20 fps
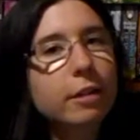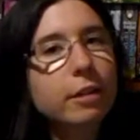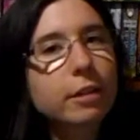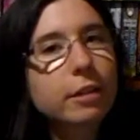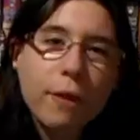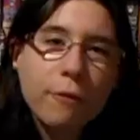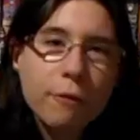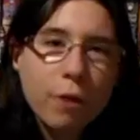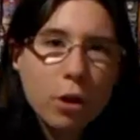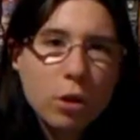
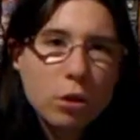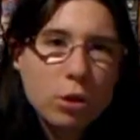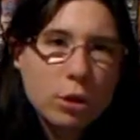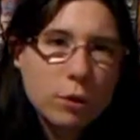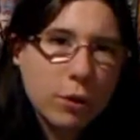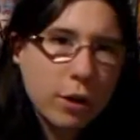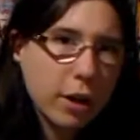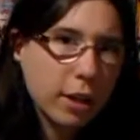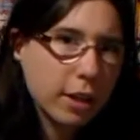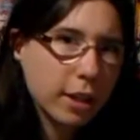It follows
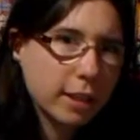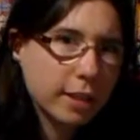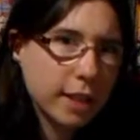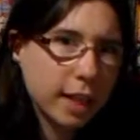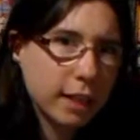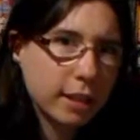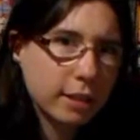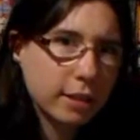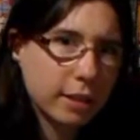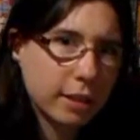
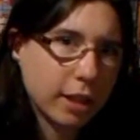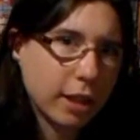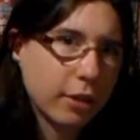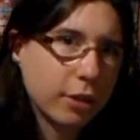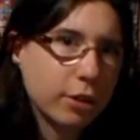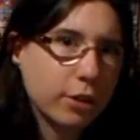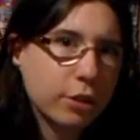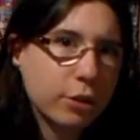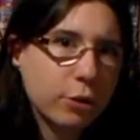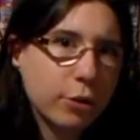Verladane
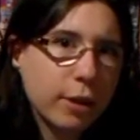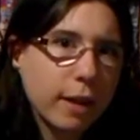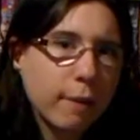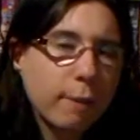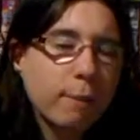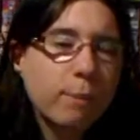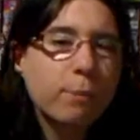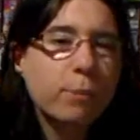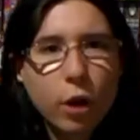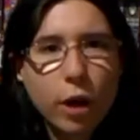Sarasuri, who
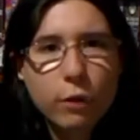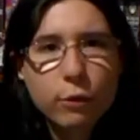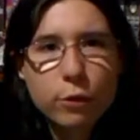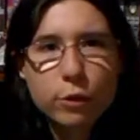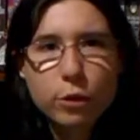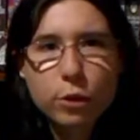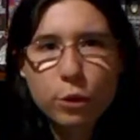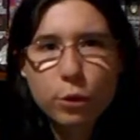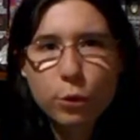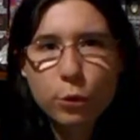
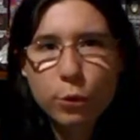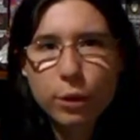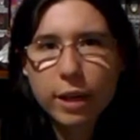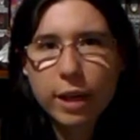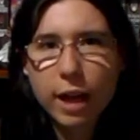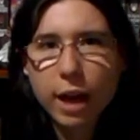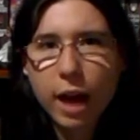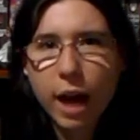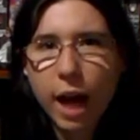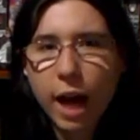travels to
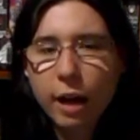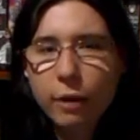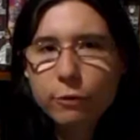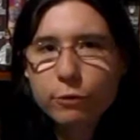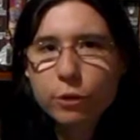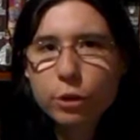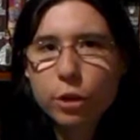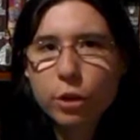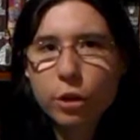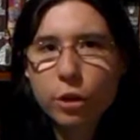Korea
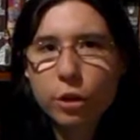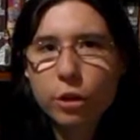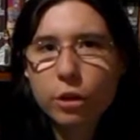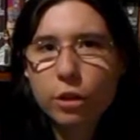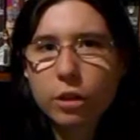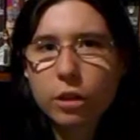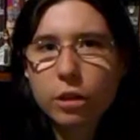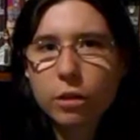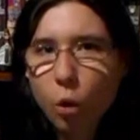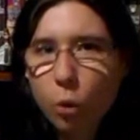after
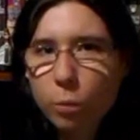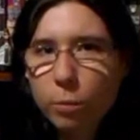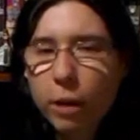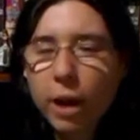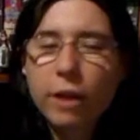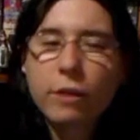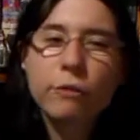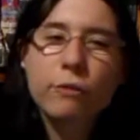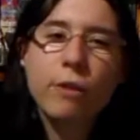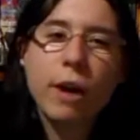her home
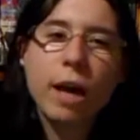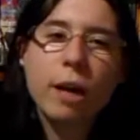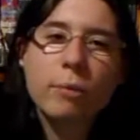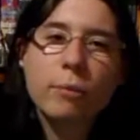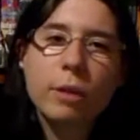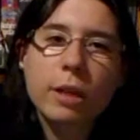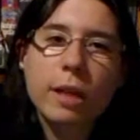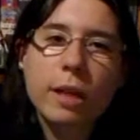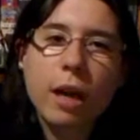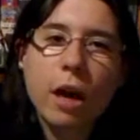and
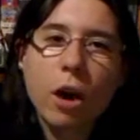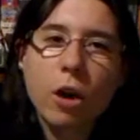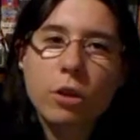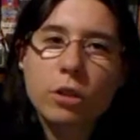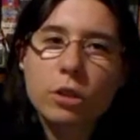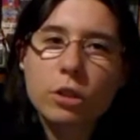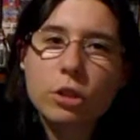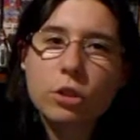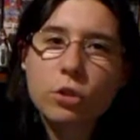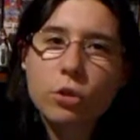family are
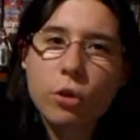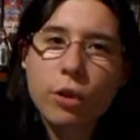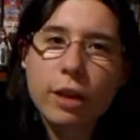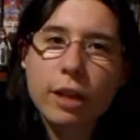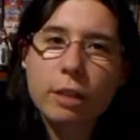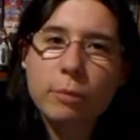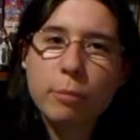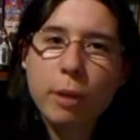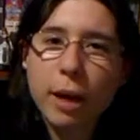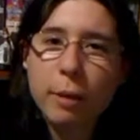
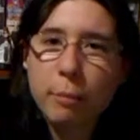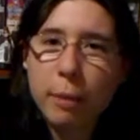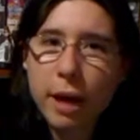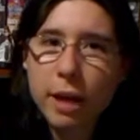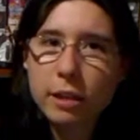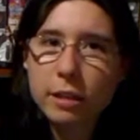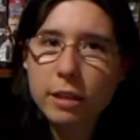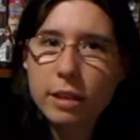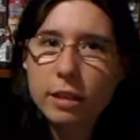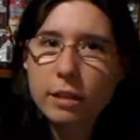destroyed by
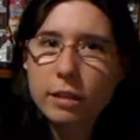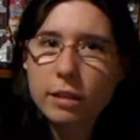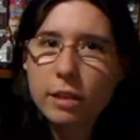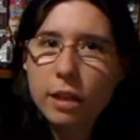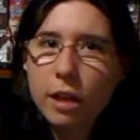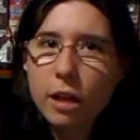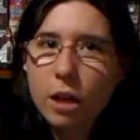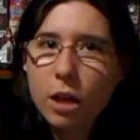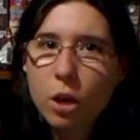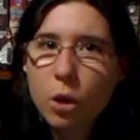bandits,
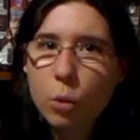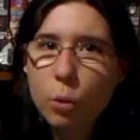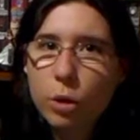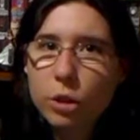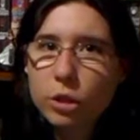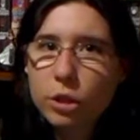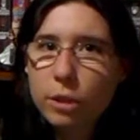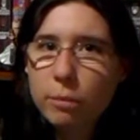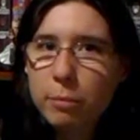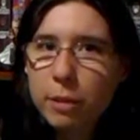where
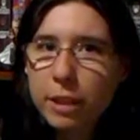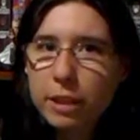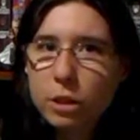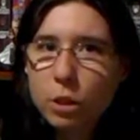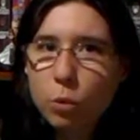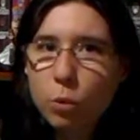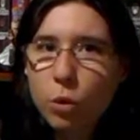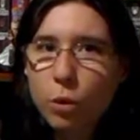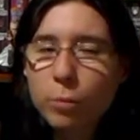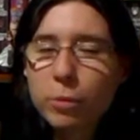she meets a
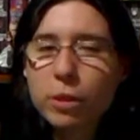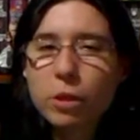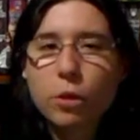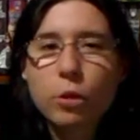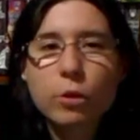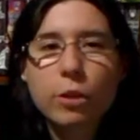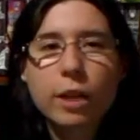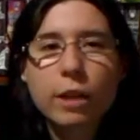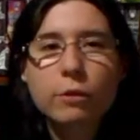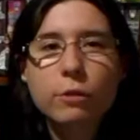woman
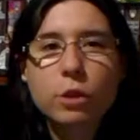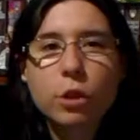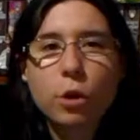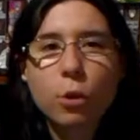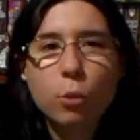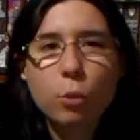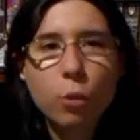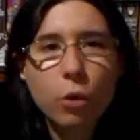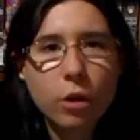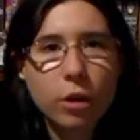who gives her
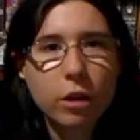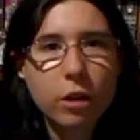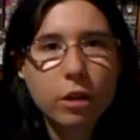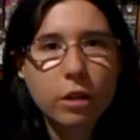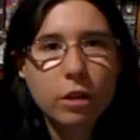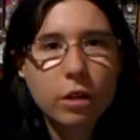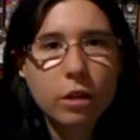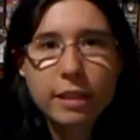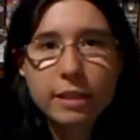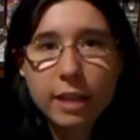work
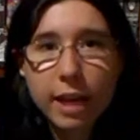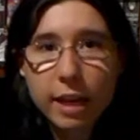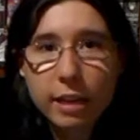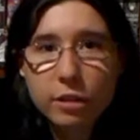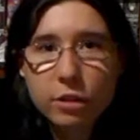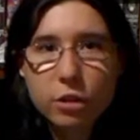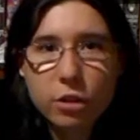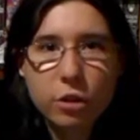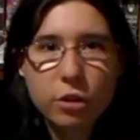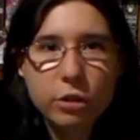and
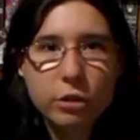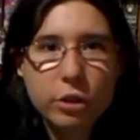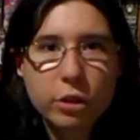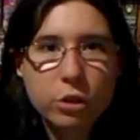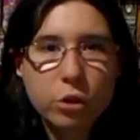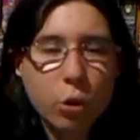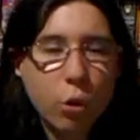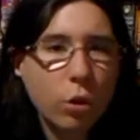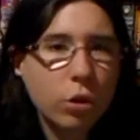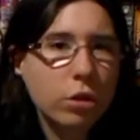takes her to
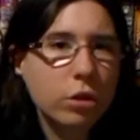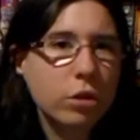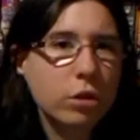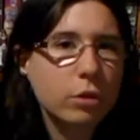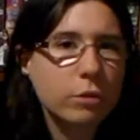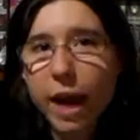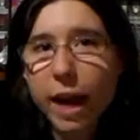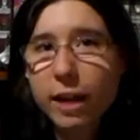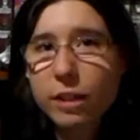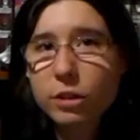Tordel
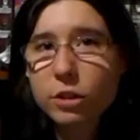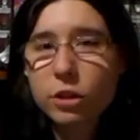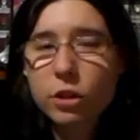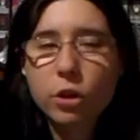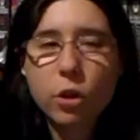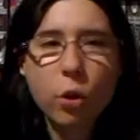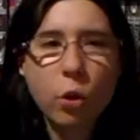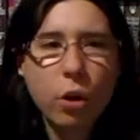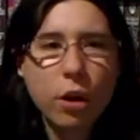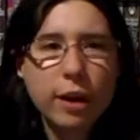and to
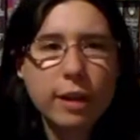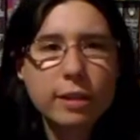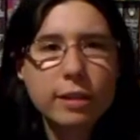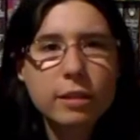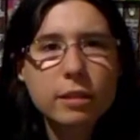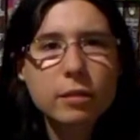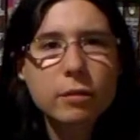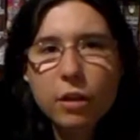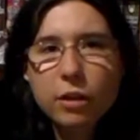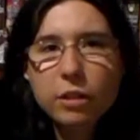Chorus.
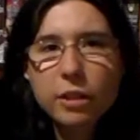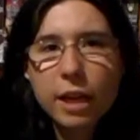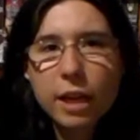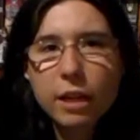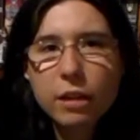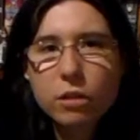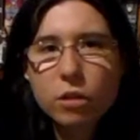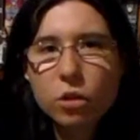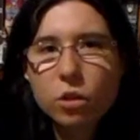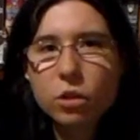
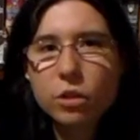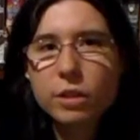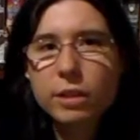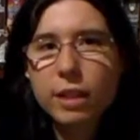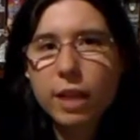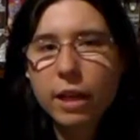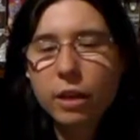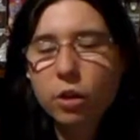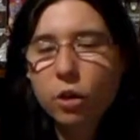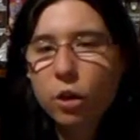Verladane learns
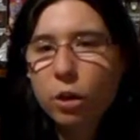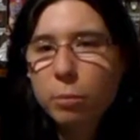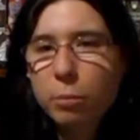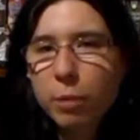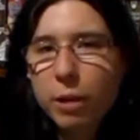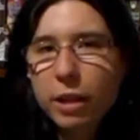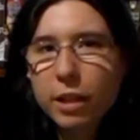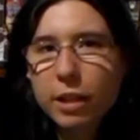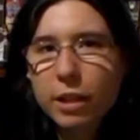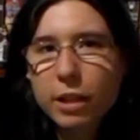that her
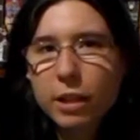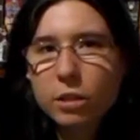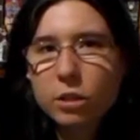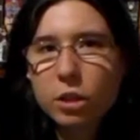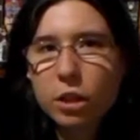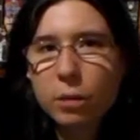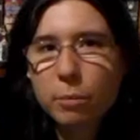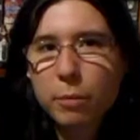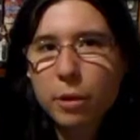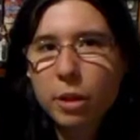ability to
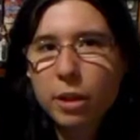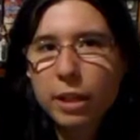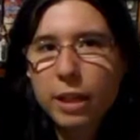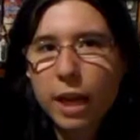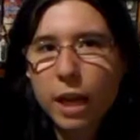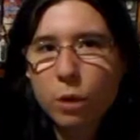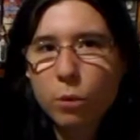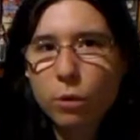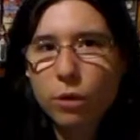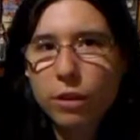
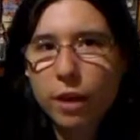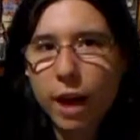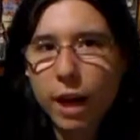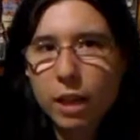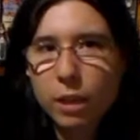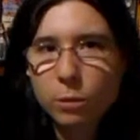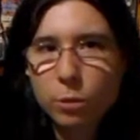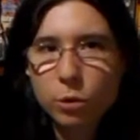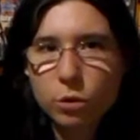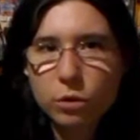communicate with
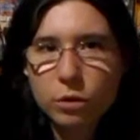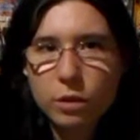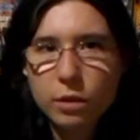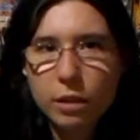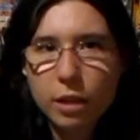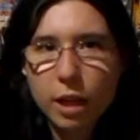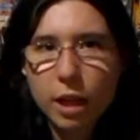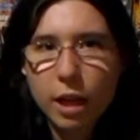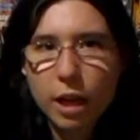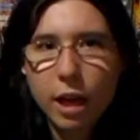animals
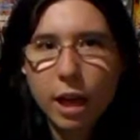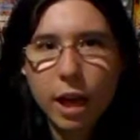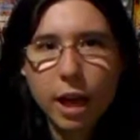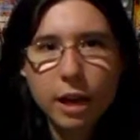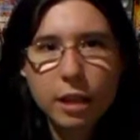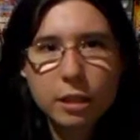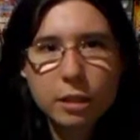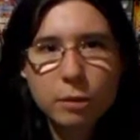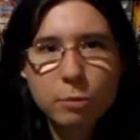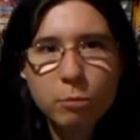
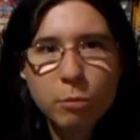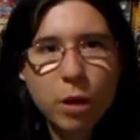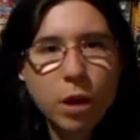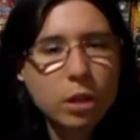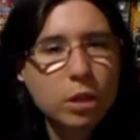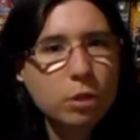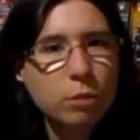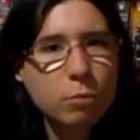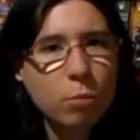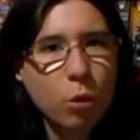is
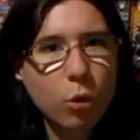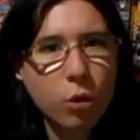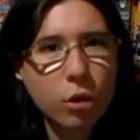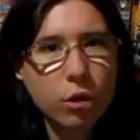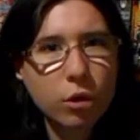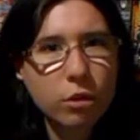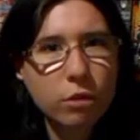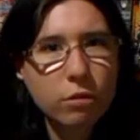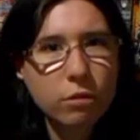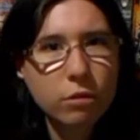much
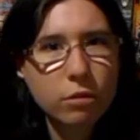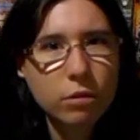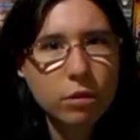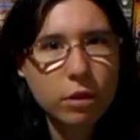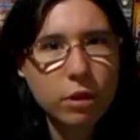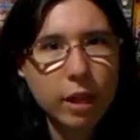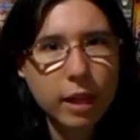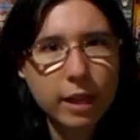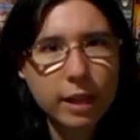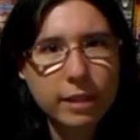more
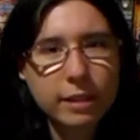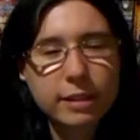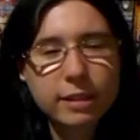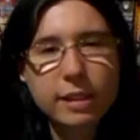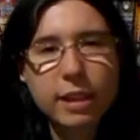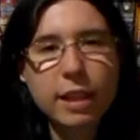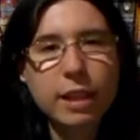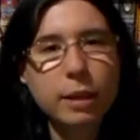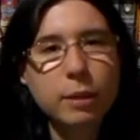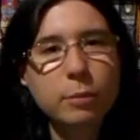than it
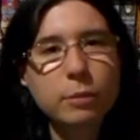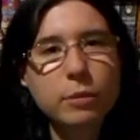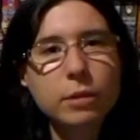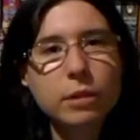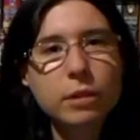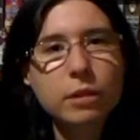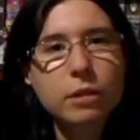seems.